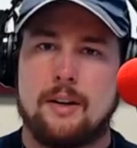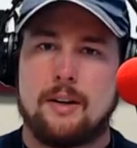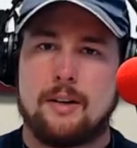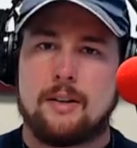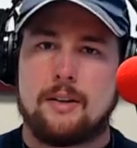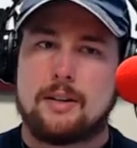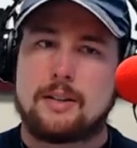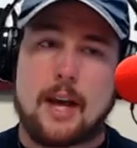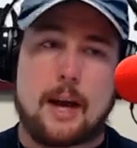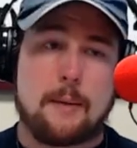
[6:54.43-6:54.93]

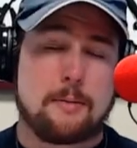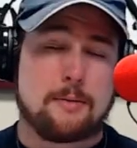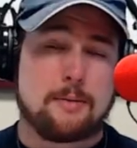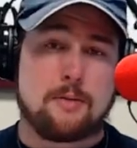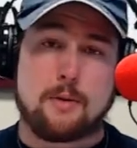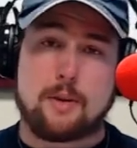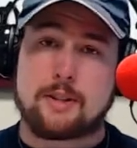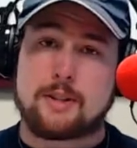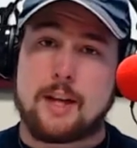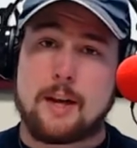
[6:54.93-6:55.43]
This happens,
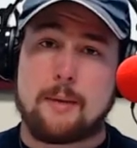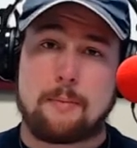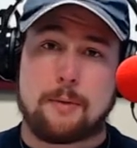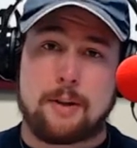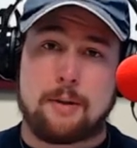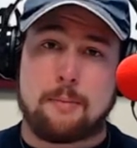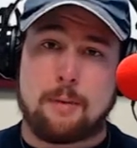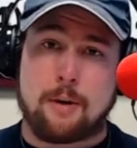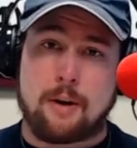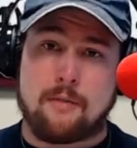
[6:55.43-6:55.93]
for example,
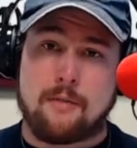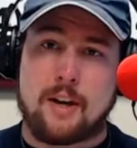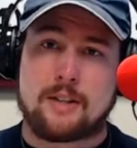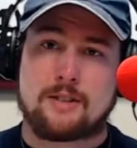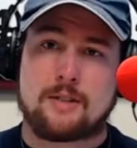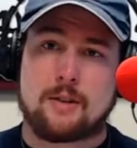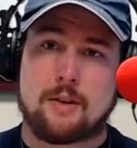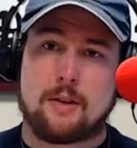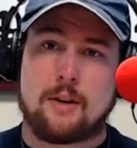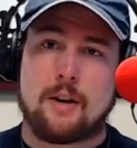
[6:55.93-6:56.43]
in the book of
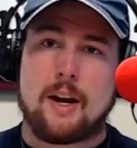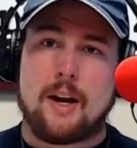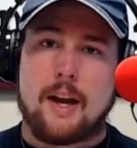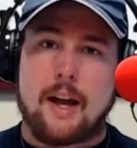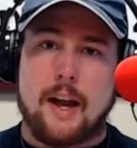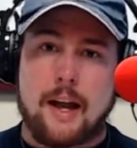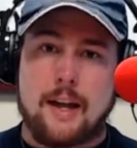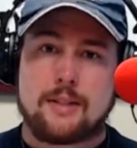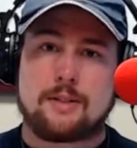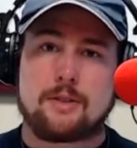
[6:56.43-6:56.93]
Esther.
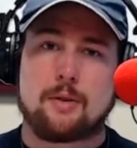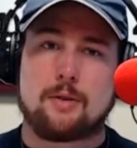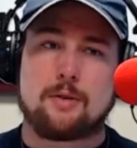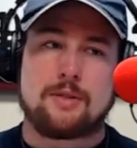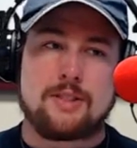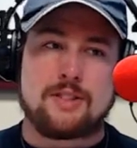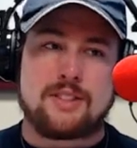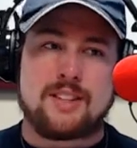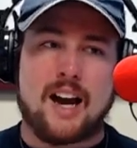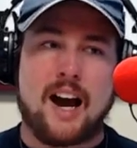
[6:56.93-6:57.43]

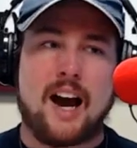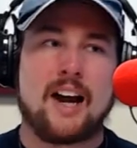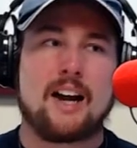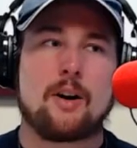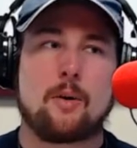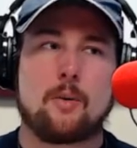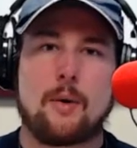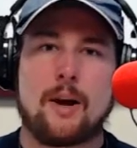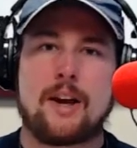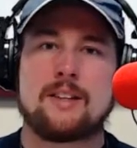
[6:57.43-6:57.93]
Esther's
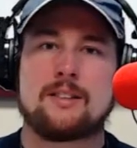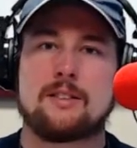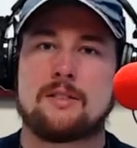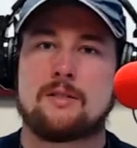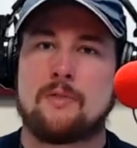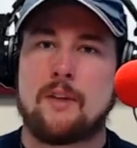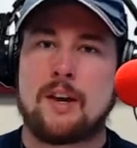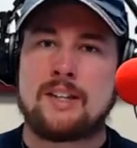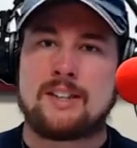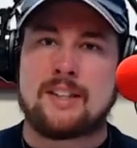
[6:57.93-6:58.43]
entire race is
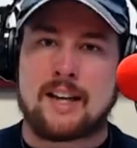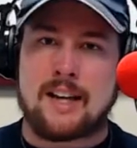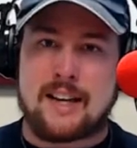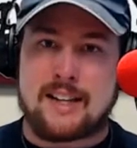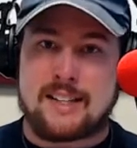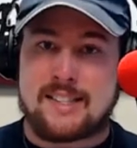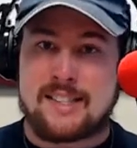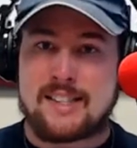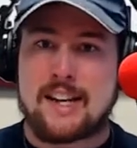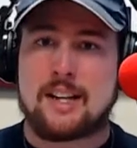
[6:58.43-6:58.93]
facing
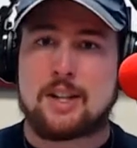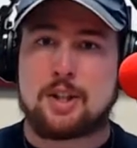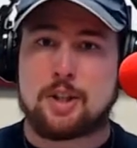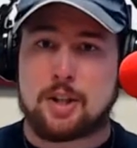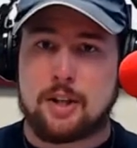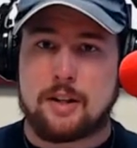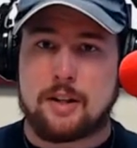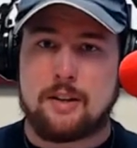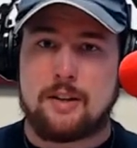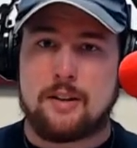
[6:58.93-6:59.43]

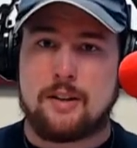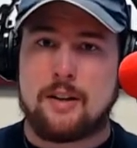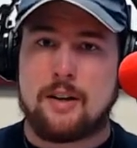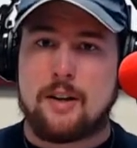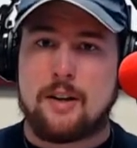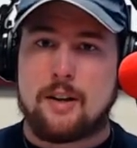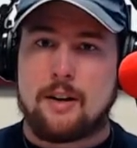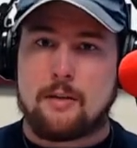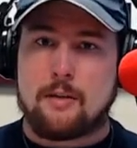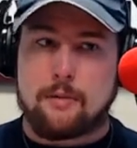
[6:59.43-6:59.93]
extinction
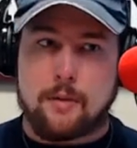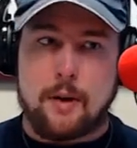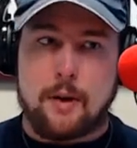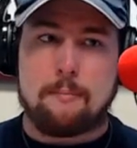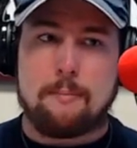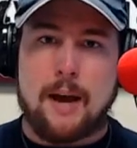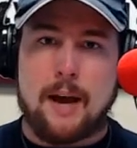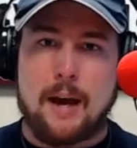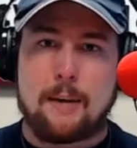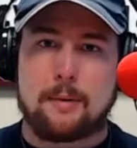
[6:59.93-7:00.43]

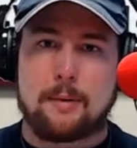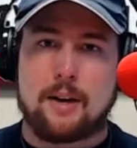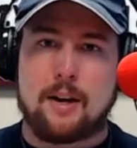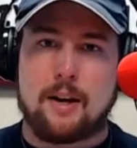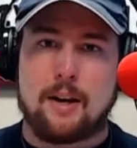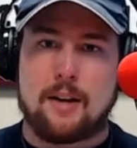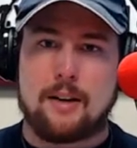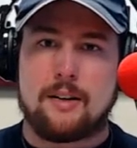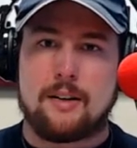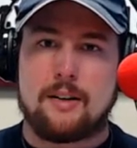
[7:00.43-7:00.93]
from
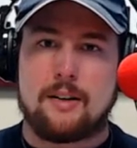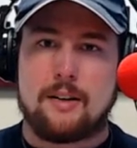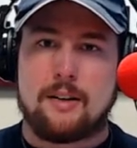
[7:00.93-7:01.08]
Babylon.